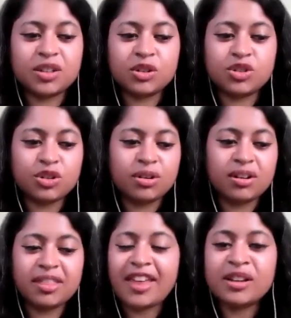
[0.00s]
so
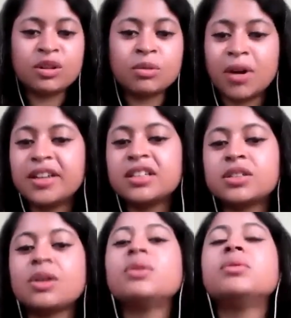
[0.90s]
true. Thank you, Mike,
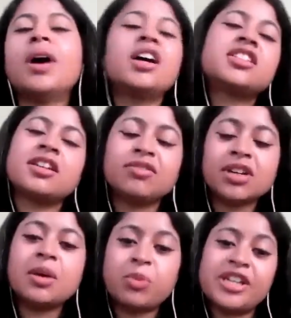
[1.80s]
so much. I
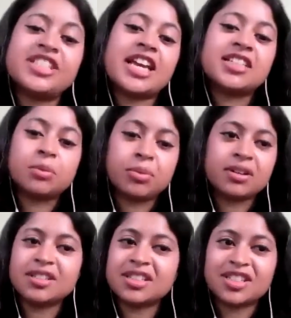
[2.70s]
really appreciate it
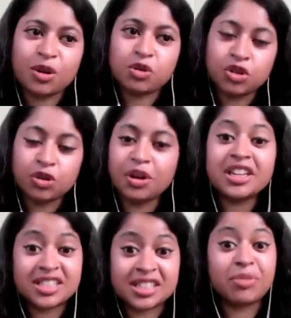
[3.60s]
because it's so true.
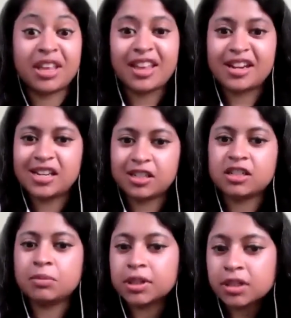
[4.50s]
It's something that
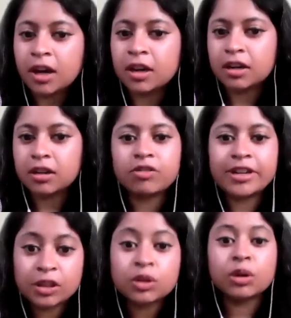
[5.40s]
needed to be done,
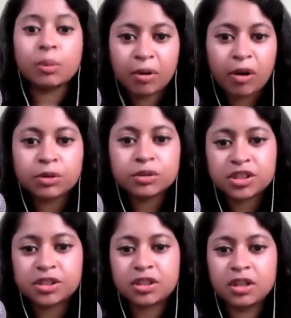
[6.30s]
critical
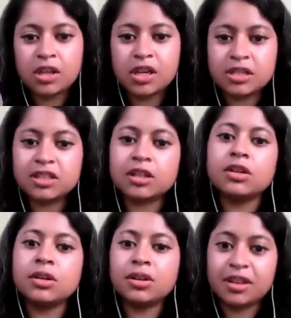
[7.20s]
approach
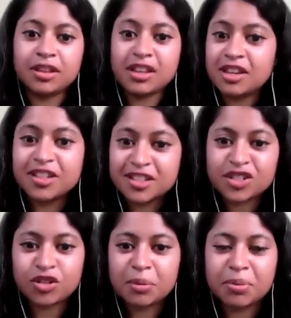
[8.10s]
into the
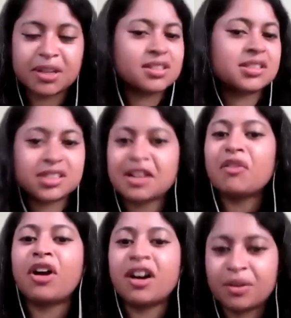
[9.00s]
industry because
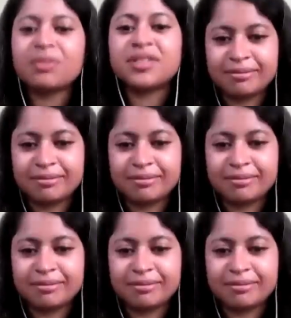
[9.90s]
there are